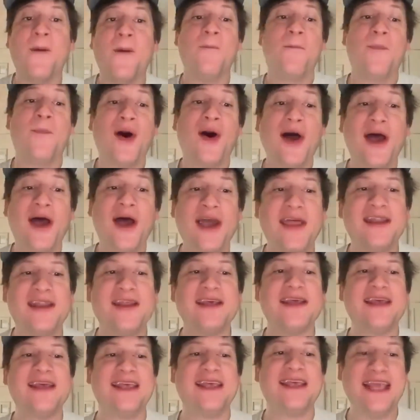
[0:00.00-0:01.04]

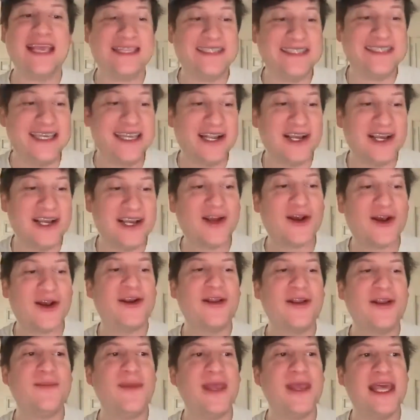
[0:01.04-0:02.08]
But it did occur
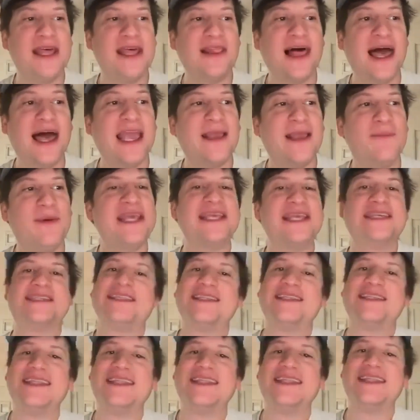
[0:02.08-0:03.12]
to me like, but
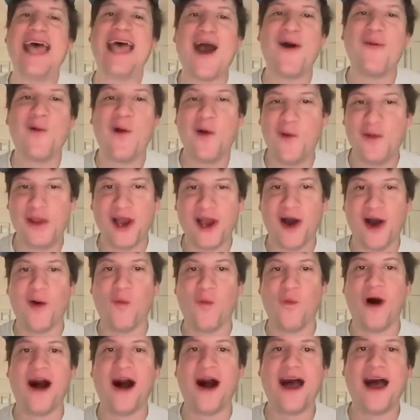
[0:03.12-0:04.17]
isn't that what we
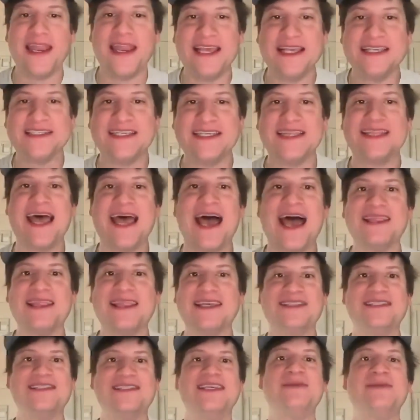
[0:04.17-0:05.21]
all want? Isn't that
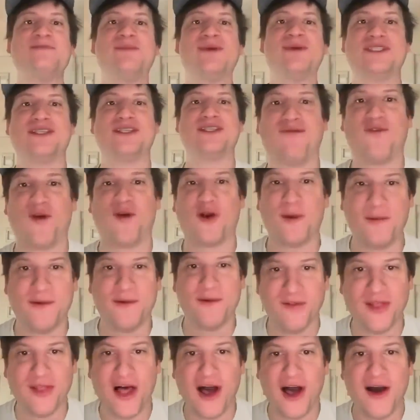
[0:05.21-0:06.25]
the deepest form
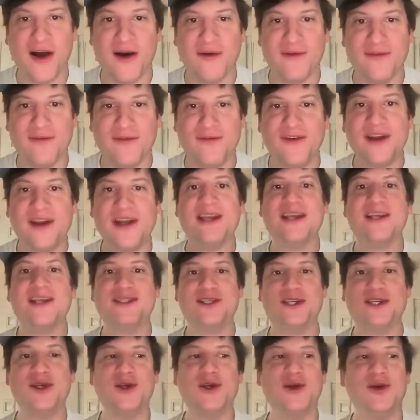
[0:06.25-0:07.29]
of love
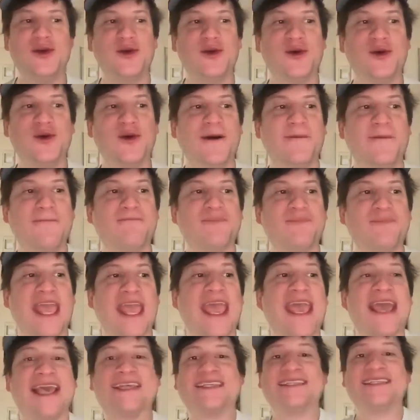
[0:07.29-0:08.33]
to
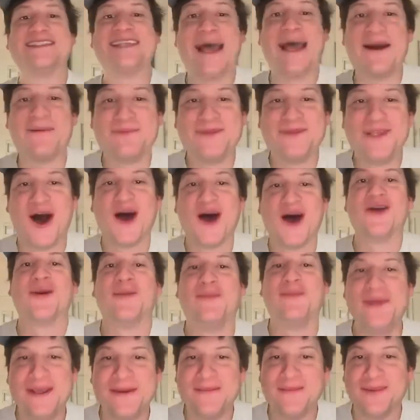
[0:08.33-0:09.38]
accept
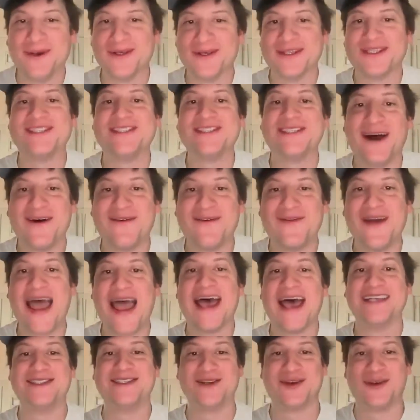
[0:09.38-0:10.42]
other people's stuff
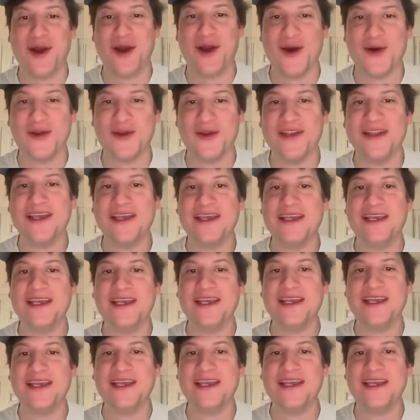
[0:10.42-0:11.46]
as your own, you
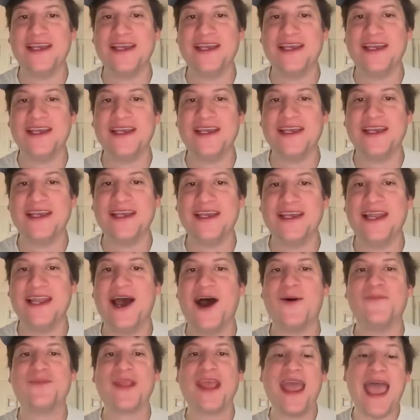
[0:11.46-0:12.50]
know? And
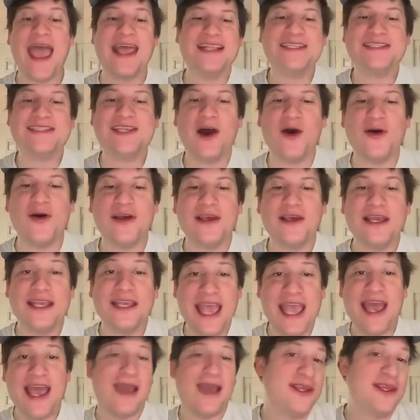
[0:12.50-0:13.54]
so, yeah, I mean,
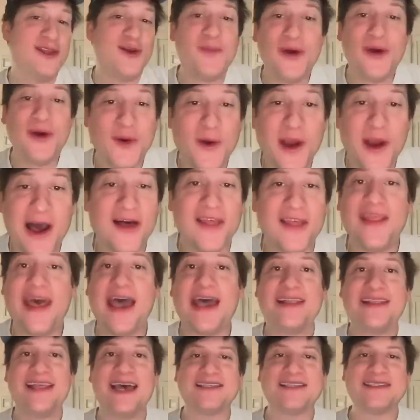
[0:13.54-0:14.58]
you put it well, and that
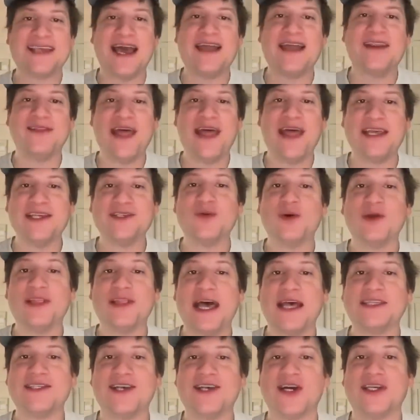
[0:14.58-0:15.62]
that's kind of that is what that
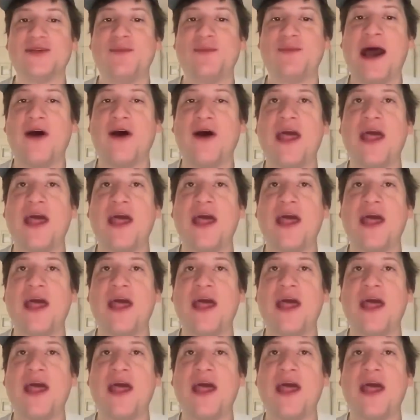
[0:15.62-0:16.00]
song is about.